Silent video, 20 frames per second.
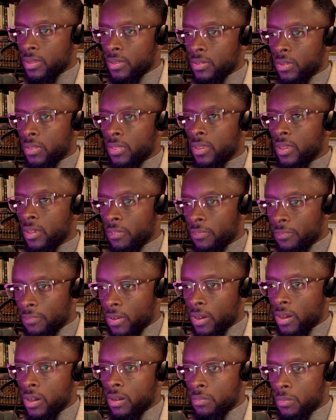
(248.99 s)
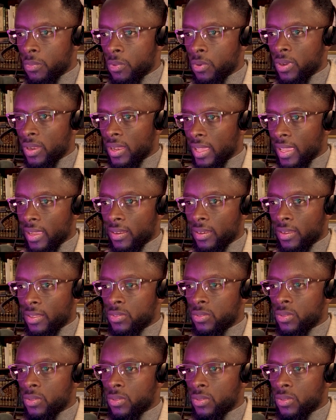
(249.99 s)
So they are far more likely